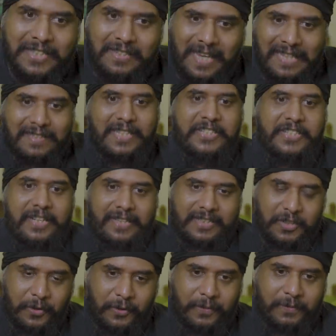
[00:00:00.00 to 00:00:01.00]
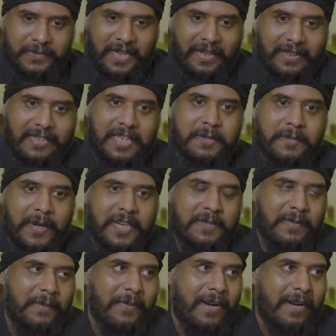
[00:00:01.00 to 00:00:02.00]
So that's the So just because
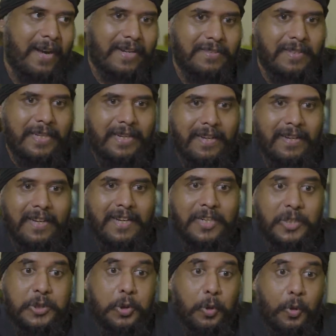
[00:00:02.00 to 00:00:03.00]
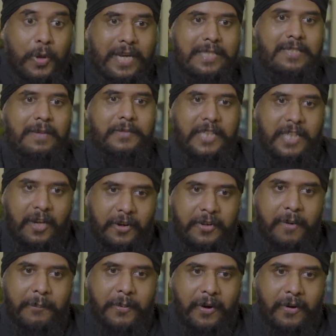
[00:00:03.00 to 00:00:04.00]
people are actually doing something on your
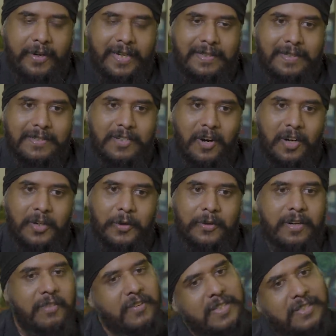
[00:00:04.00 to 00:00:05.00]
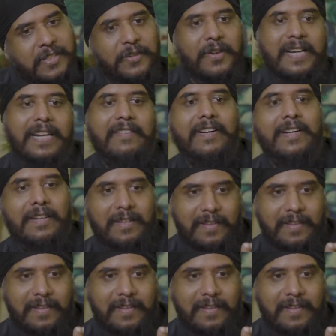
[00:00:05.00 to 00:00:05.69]
product is not good enough reason to leave it like